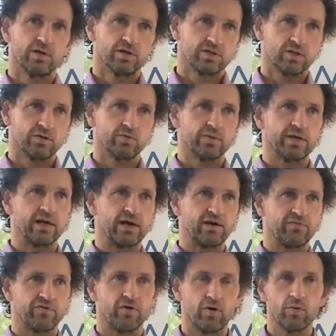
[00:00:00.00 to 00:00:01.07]
So we
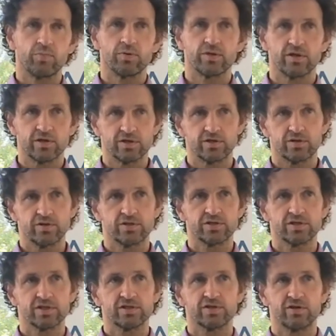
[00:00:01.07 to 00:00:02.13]
have open source
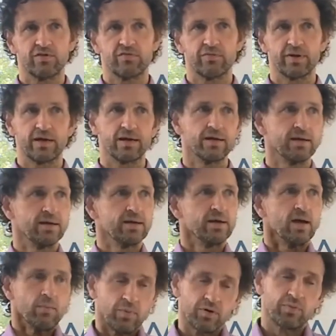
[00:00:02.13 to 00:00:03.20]
software,
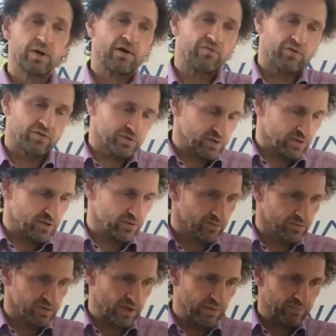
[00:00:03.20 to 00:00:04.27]
but we have also
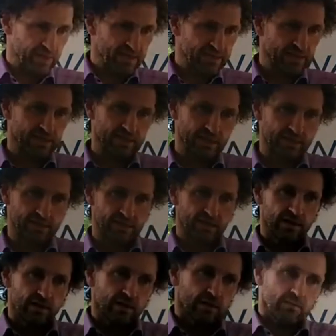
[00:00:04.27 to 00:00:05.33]
to admit that
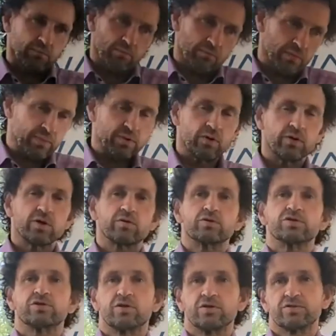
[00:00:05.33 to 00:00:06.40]
maybe only
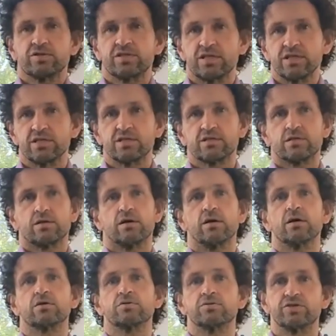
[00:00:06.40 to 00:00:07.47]
consultancies
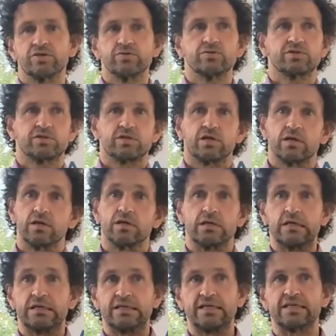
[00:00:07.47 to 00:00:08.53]
could use
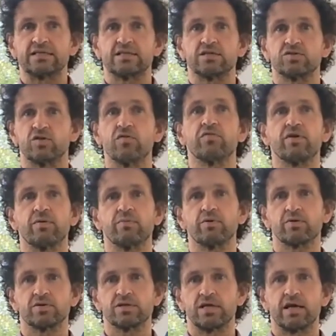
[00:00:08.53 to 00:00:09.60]
this software
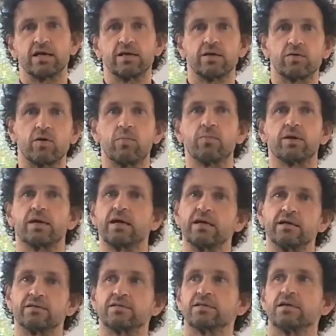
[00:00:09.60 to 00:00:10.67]
because it's highly
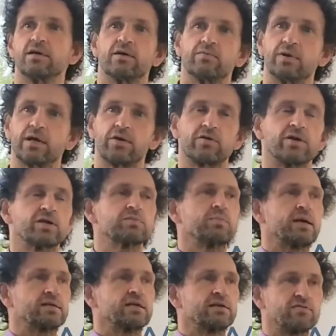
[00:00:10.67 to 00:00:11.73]
complicated. We cannot
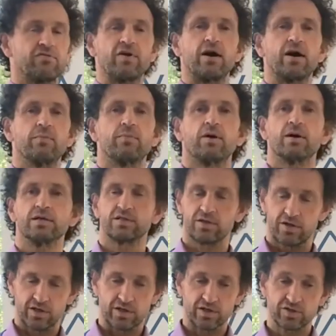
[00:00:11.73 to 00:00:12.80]
expect that a farmer is
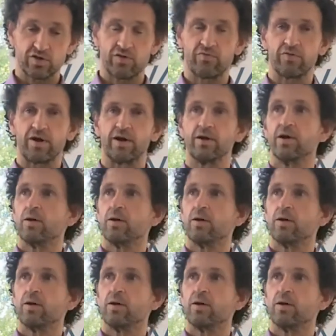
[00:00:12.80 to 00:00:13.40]
running the software.